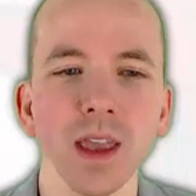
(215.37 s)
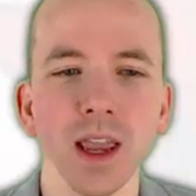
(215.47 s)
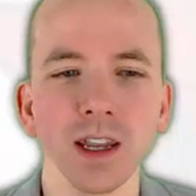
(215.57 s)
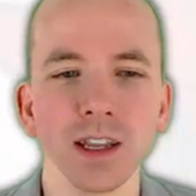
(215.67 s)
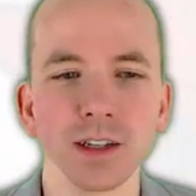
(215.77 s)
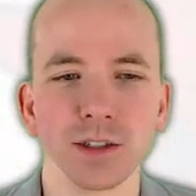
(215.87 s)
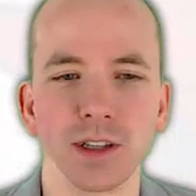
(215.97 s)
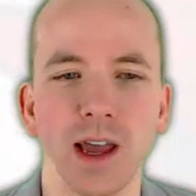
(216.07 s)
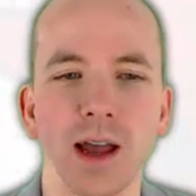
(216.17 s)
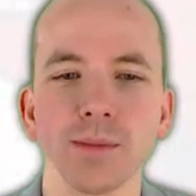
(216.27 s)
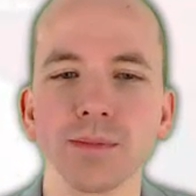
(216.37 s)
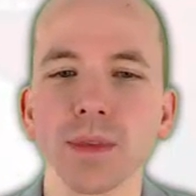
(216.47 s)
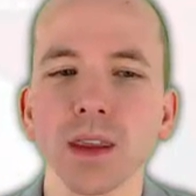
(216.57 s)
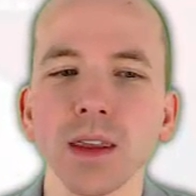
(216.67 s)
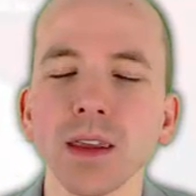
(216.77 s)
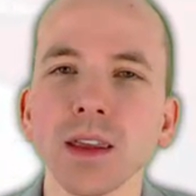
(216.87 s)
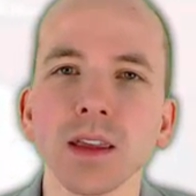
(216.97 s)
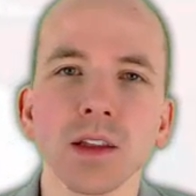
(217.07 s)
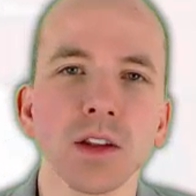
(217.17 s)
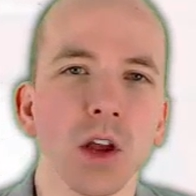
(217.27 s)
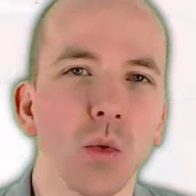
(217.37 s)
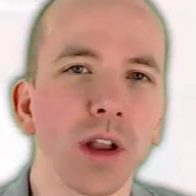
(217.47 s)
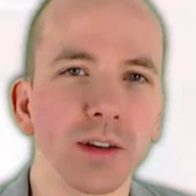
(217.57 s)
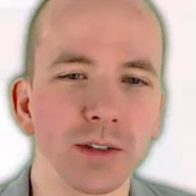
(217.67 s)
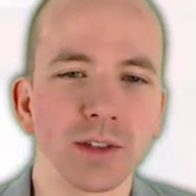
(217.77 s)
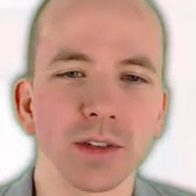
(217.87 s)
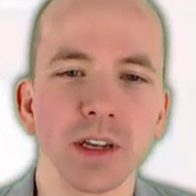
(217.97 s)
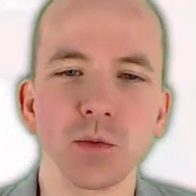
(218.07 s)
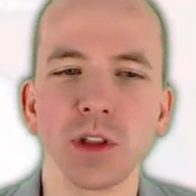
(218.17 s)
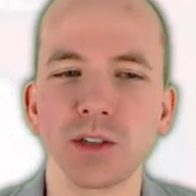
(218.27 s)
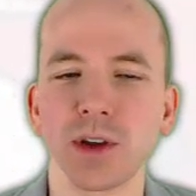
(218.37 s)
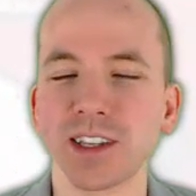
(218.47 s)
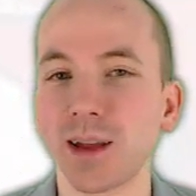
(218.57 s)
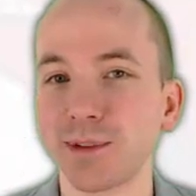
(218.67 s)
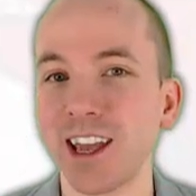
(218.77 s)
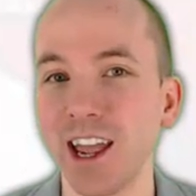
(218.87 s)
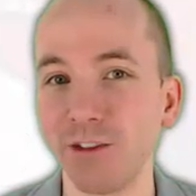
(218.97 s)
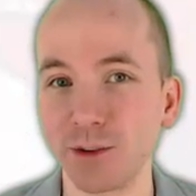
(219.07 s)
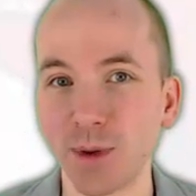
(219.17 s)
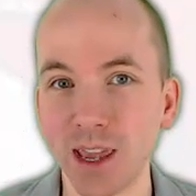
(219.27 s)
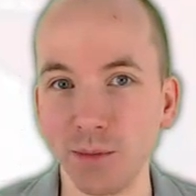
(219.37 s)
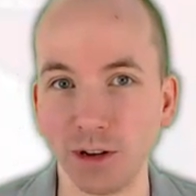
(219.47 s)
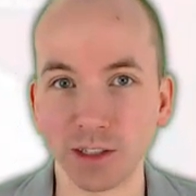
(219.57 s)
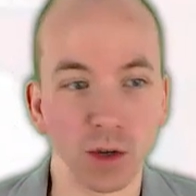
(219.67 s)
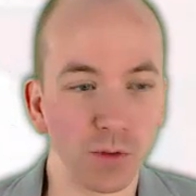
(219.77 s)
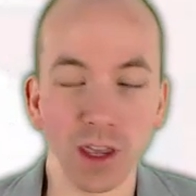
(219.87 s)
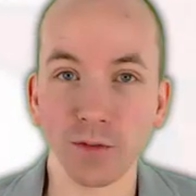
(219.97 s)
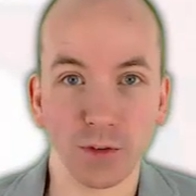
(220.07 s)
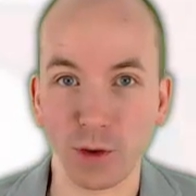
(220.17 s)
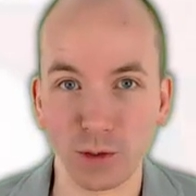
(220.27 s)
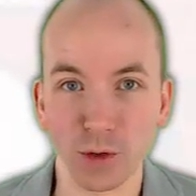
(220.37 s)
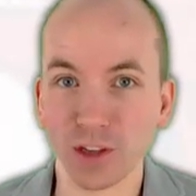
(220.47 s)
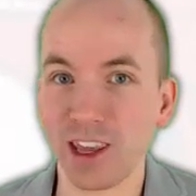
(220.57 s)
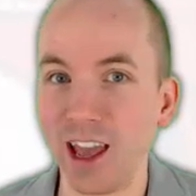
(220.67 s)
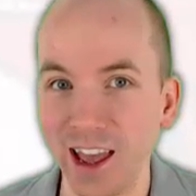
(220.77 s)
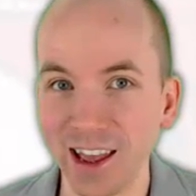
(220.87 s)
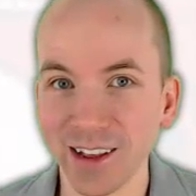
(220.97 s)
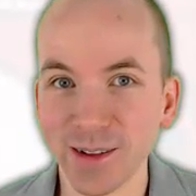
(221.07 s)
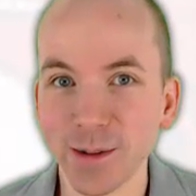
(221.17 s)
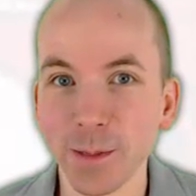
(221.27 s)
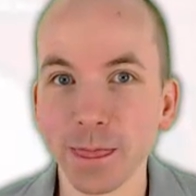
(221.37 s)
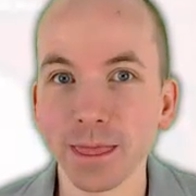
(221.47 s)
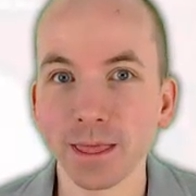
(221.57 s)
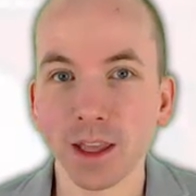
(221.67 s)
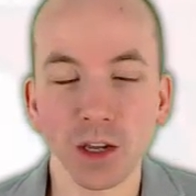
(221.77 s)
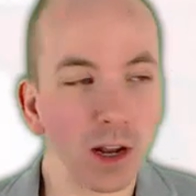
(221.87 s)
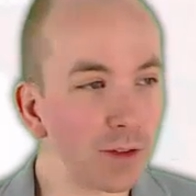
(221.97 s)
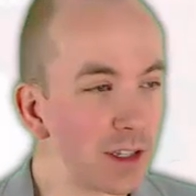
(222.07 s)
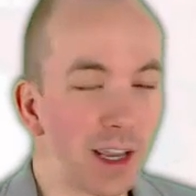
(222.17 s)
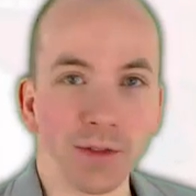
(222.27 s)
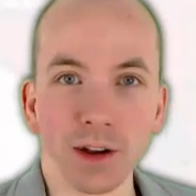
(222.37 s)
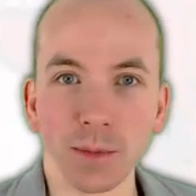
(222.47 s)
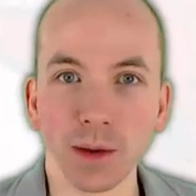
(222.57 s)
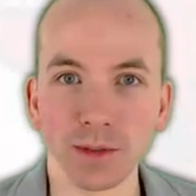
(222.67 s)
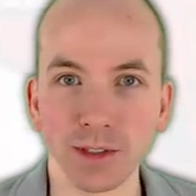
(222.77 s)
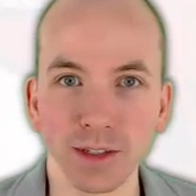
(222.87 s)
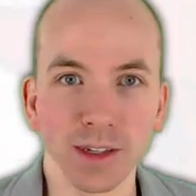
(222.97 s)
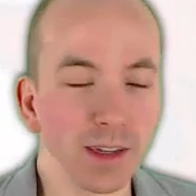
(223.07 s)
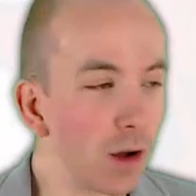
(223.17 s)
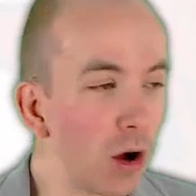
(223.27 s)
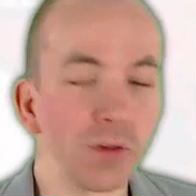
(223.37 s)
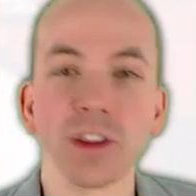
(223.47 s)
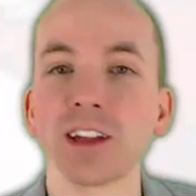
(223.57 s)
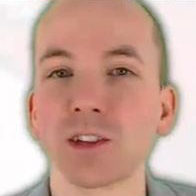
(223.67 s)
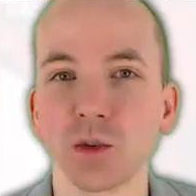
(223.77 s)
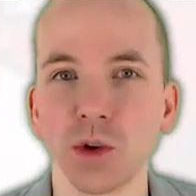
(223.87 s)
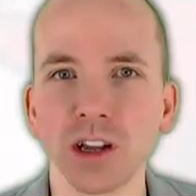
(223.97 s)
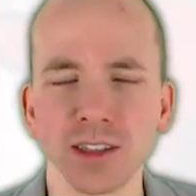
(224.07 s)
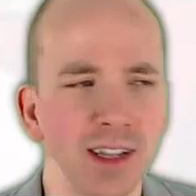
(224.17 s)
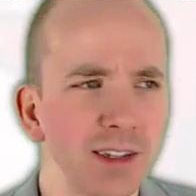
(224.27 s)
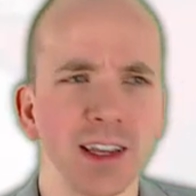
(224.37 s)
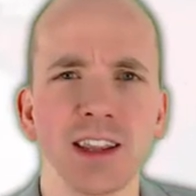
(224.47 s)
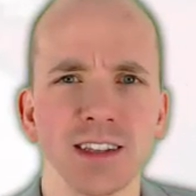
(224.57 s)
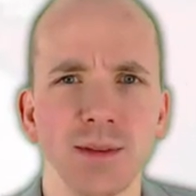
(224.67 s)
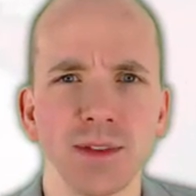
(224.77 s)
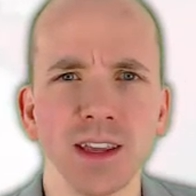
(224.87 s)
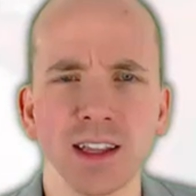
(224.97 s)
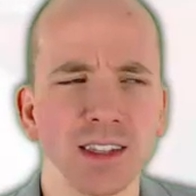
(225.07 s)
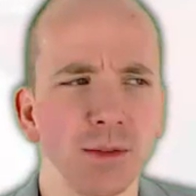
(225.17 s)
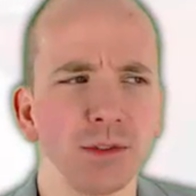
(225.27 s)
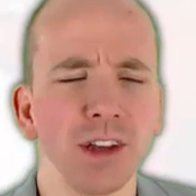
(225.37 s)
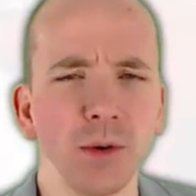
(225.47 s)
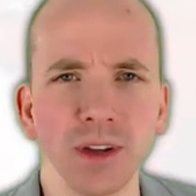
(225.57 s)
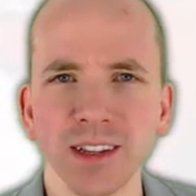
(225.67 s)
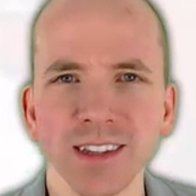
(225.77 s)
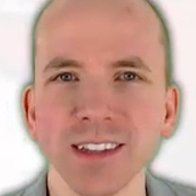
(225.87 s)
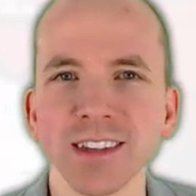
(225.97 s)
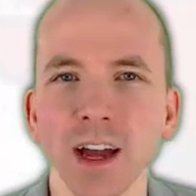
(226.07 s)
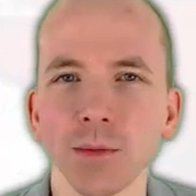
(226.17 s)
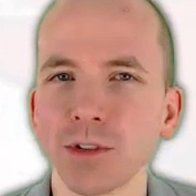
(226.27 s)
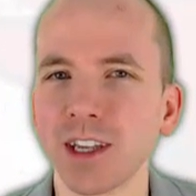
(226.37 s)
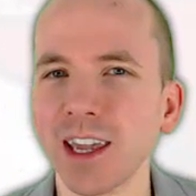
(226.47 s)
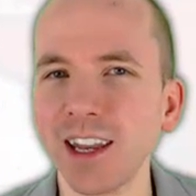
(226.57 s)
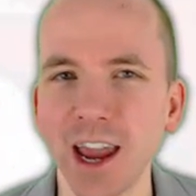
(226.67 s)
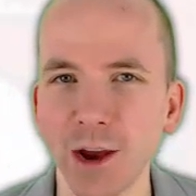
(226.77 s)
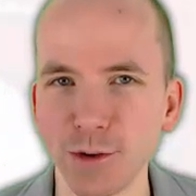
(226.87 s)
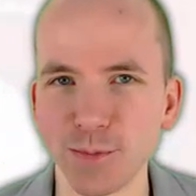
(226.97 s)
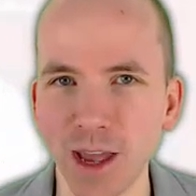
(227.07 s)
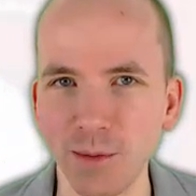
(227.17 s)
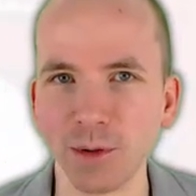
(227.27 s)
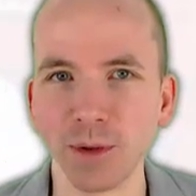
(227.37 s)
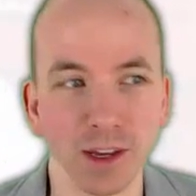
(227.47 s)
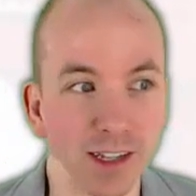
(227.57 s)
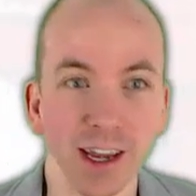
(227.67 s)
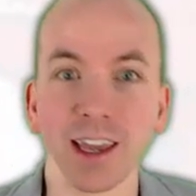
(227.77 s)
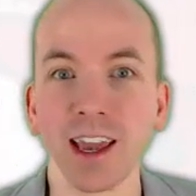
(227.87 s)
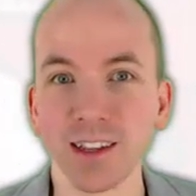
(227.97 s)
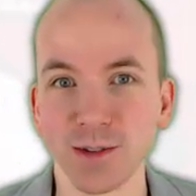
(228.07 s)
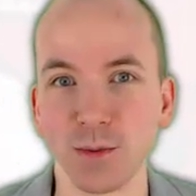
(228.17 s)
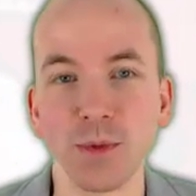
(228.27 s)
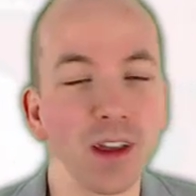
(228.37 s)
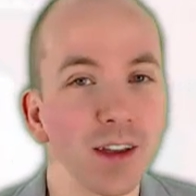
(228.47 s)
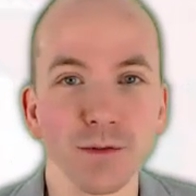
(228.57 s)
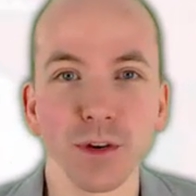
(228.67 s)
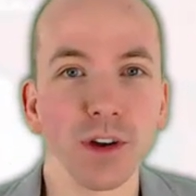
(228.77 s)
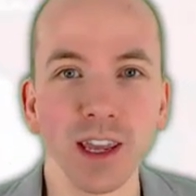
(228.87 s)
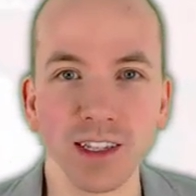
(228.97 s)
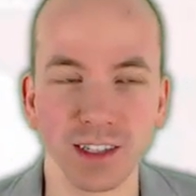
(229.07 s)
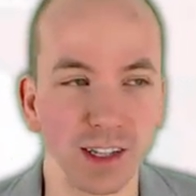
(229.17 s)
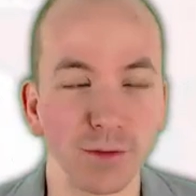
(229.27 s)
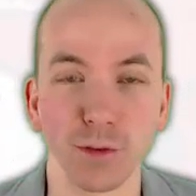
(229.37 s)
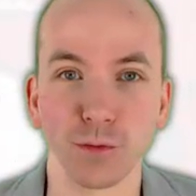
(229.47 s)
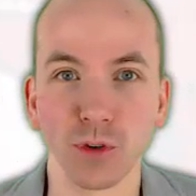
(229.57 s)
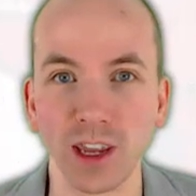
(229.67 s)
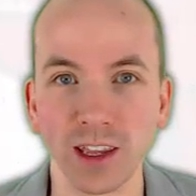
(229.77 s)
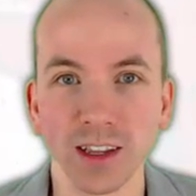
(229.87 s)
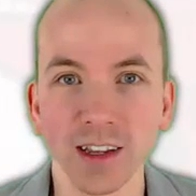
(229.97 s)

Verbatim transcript: In addition to that, no one else is willing to accept air as payment. So if you, even if you took the air, then you'd have to turn around and be able to offer that to someone else, and they'd say the same thing. They'd say, well, no, I'm not taking air as payment because I can get some very easily for free.